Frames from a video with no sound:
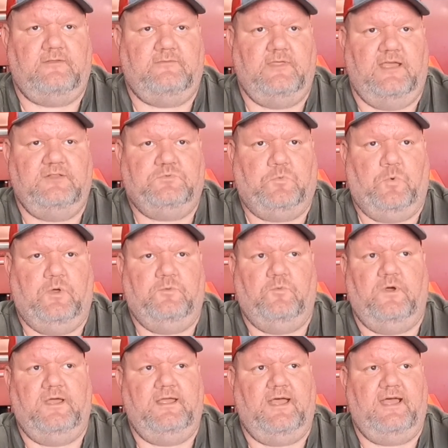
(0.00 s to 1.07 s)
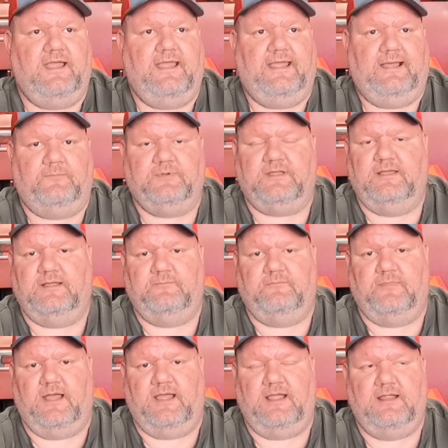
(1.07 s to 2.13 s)
That's one way I am cutting
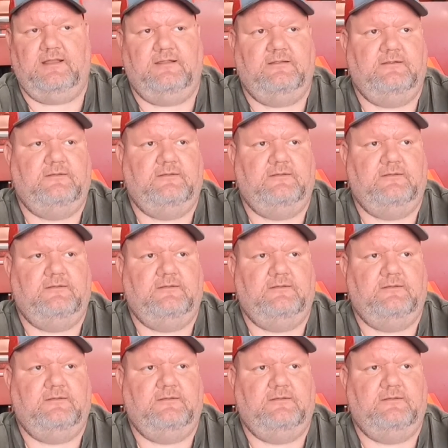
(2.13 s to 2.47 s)
back.